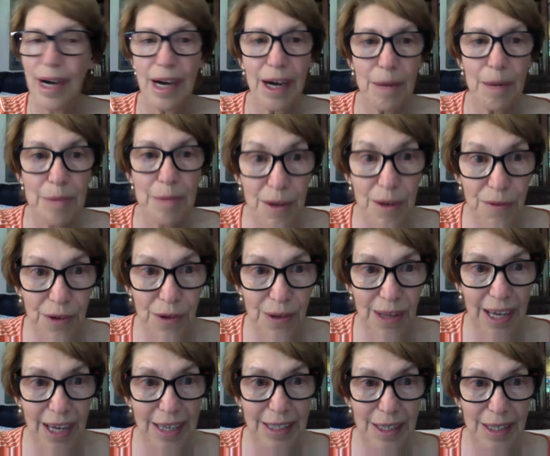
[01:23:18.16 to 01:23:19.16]
if you'd
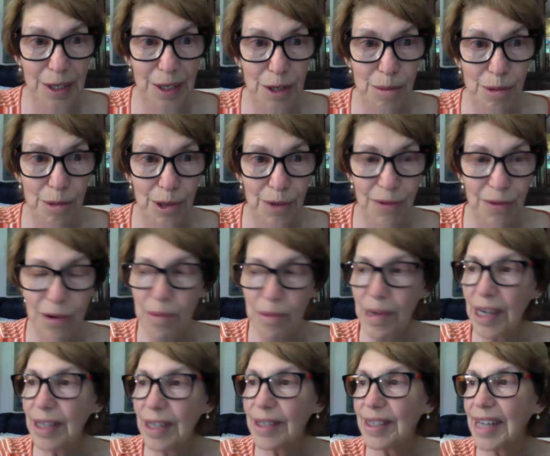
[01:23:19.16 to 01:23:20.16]
like to hear more from
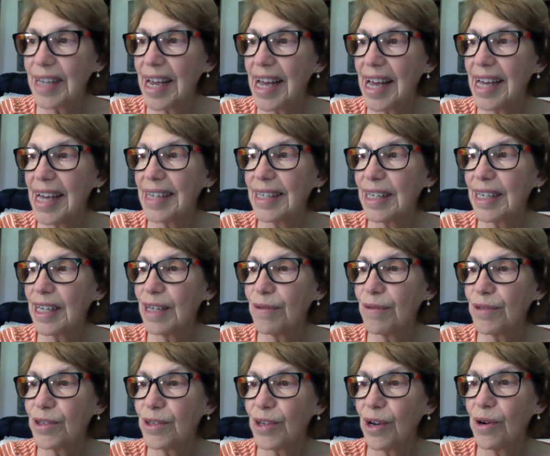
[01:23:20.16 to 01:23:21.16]
us, and if
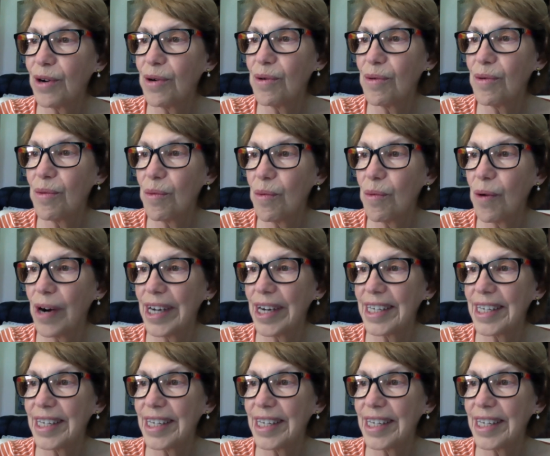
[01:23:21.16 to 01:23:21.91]
so, what.